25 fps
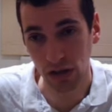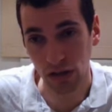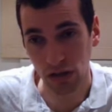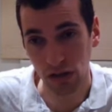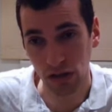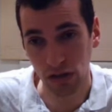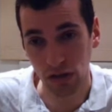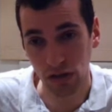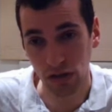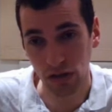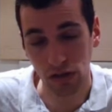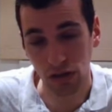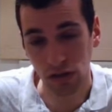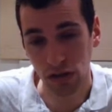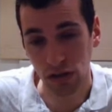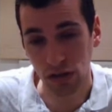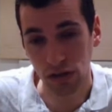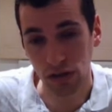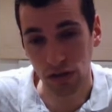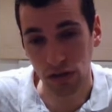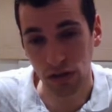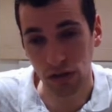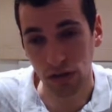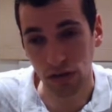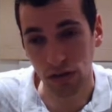that
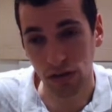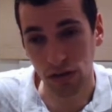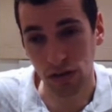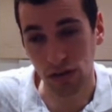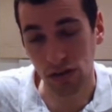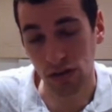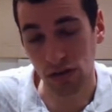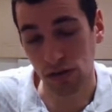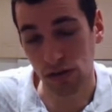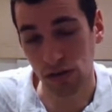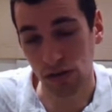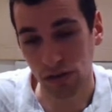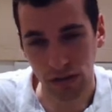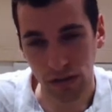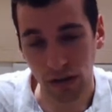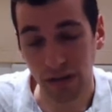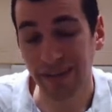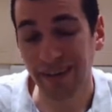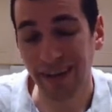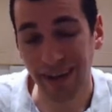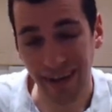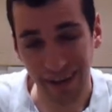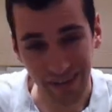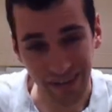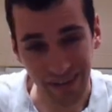I
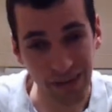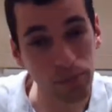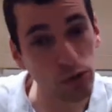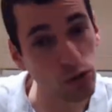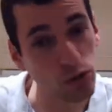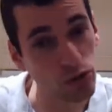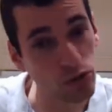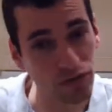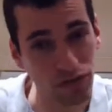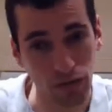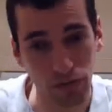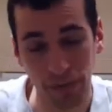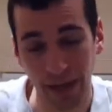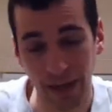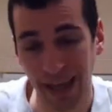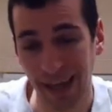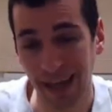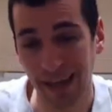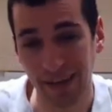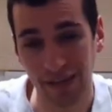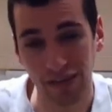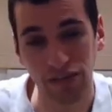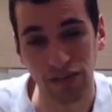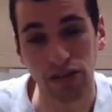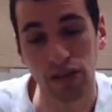did actually move it with my
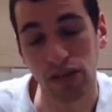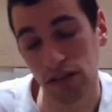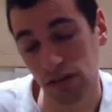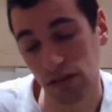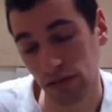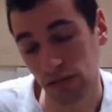hand. So.